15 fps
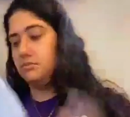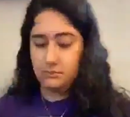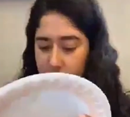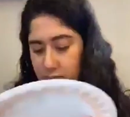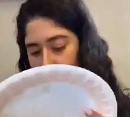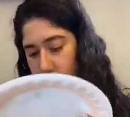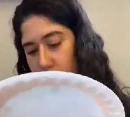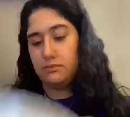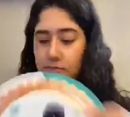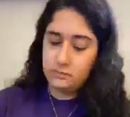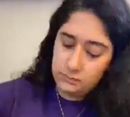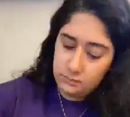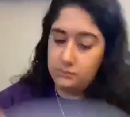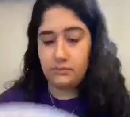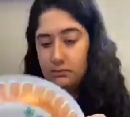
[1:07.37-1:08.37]

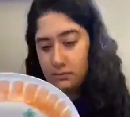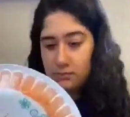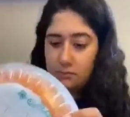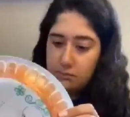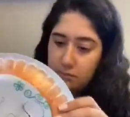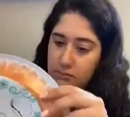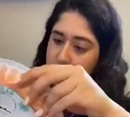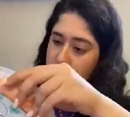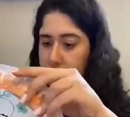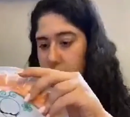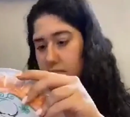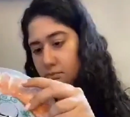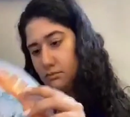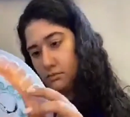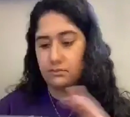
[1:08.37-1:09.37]

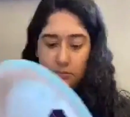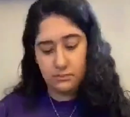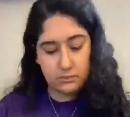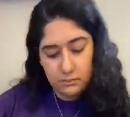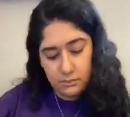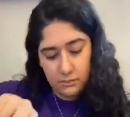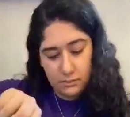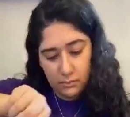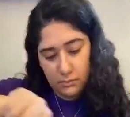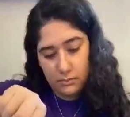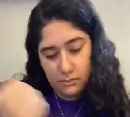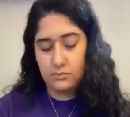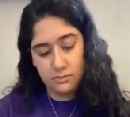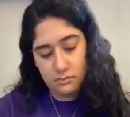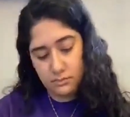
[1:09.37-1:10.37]

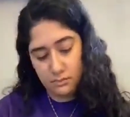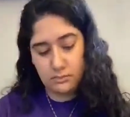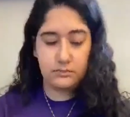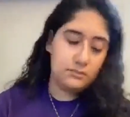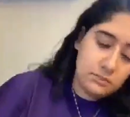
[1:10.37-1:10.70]
(silence)